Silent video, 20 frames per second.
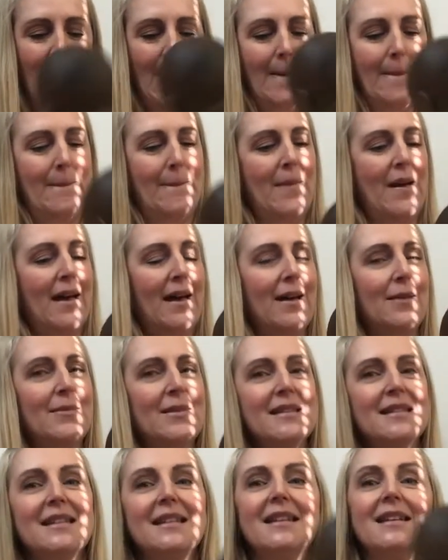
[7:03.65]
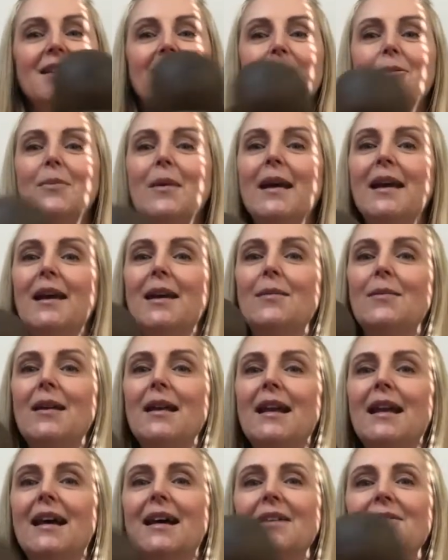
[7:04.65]
Mama's little
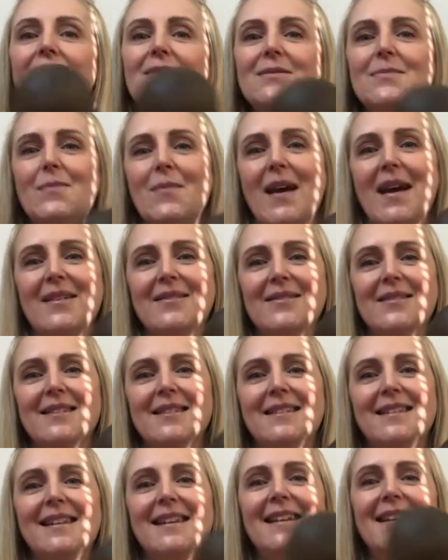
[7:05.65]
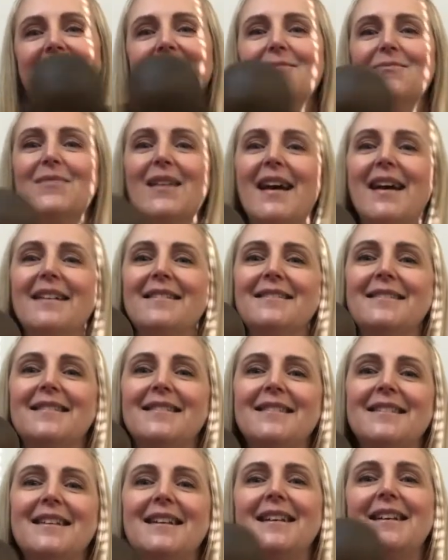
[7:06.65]
baby loves bouncing.
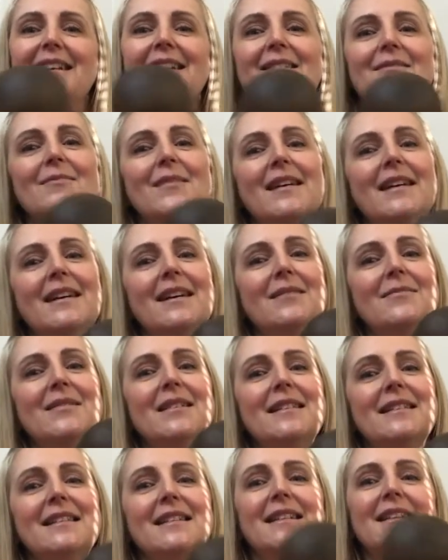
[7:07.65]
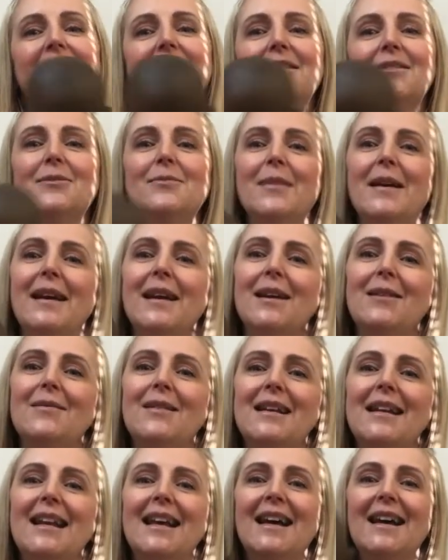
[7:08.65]
Mama's little
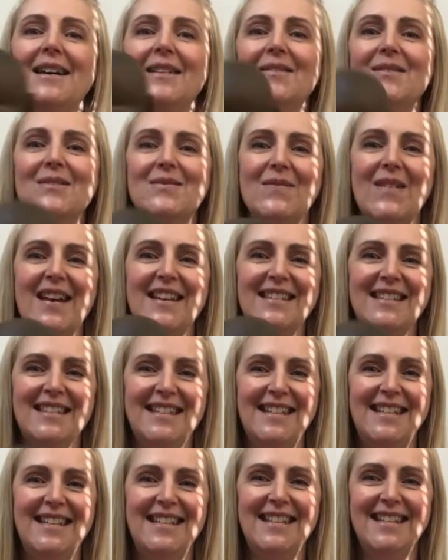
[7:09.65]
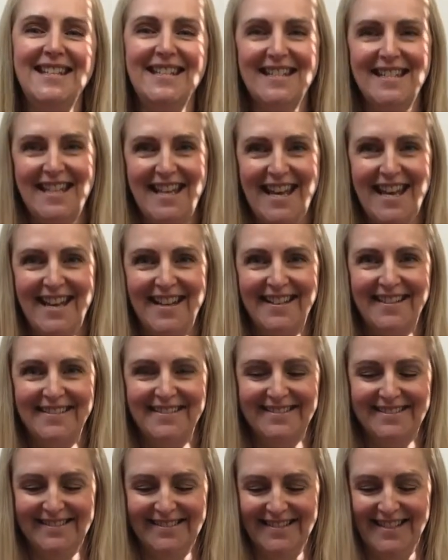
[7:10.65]
baby loves bouncing
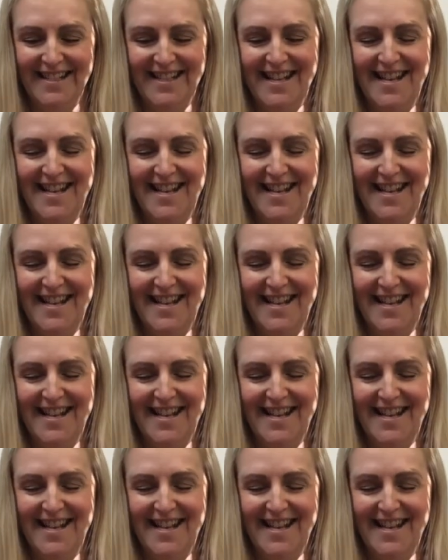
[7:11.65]
down.